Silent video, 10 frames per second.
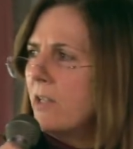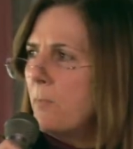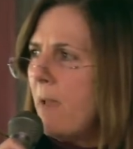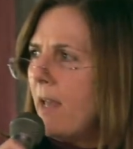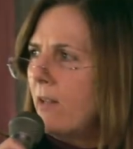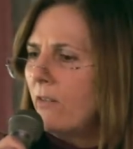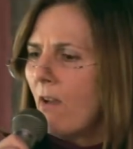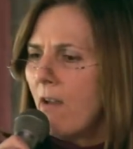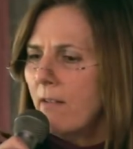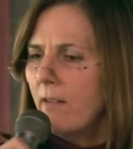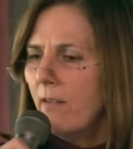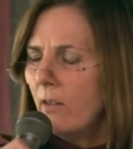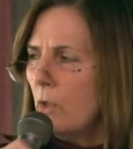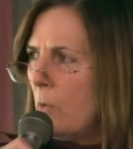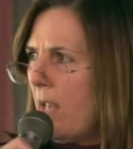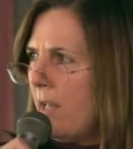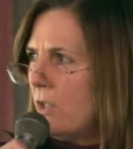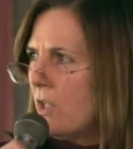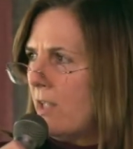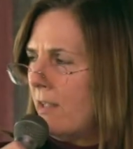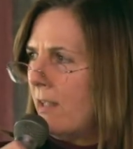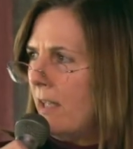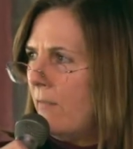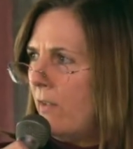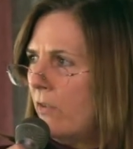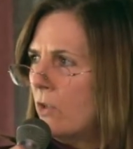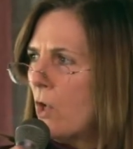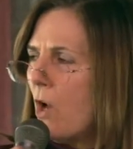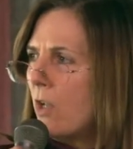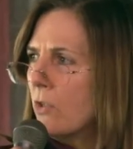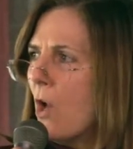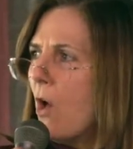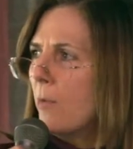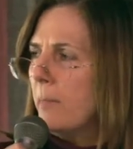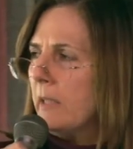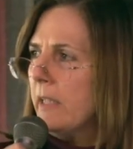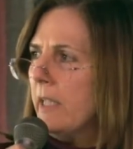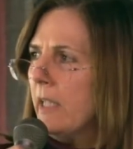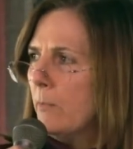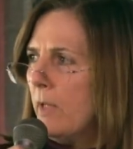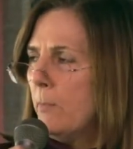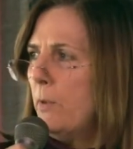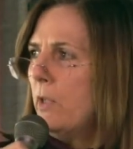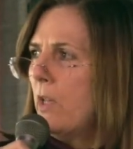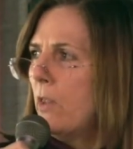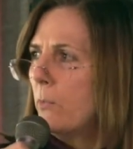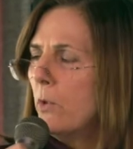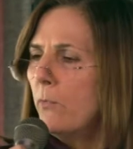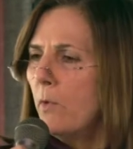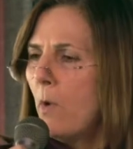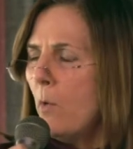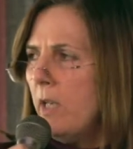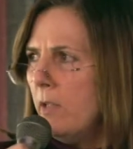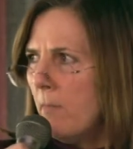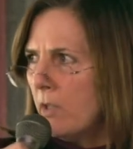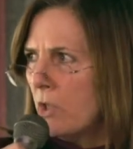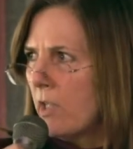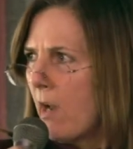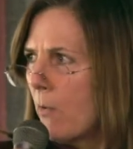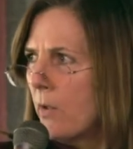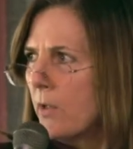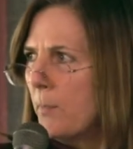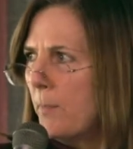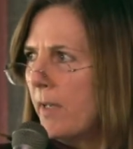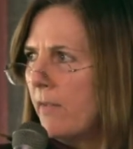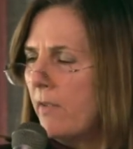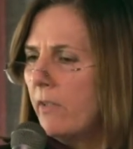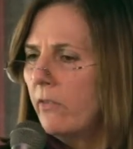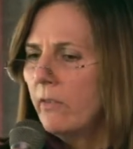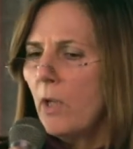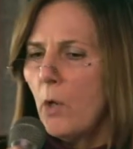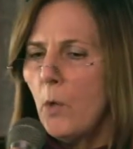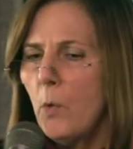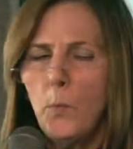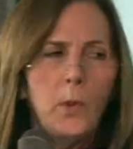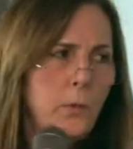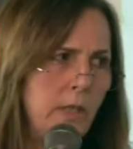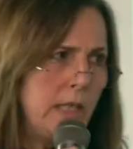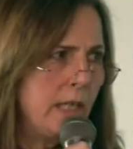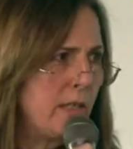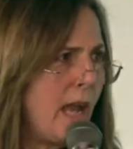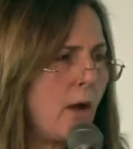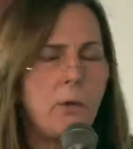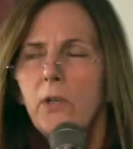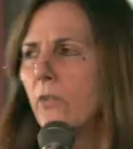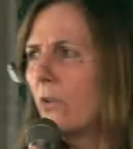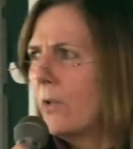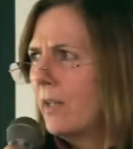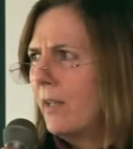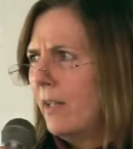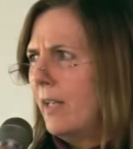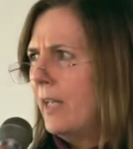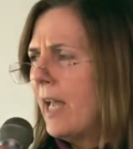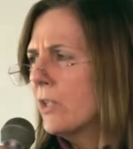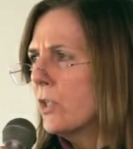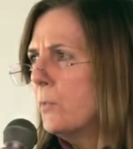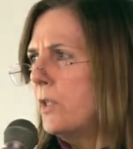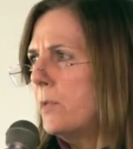Depends on the location. If it's a tall building and we can put it on the roof, we won't need much tower, but if it's low, we'll need a tower. So it actually would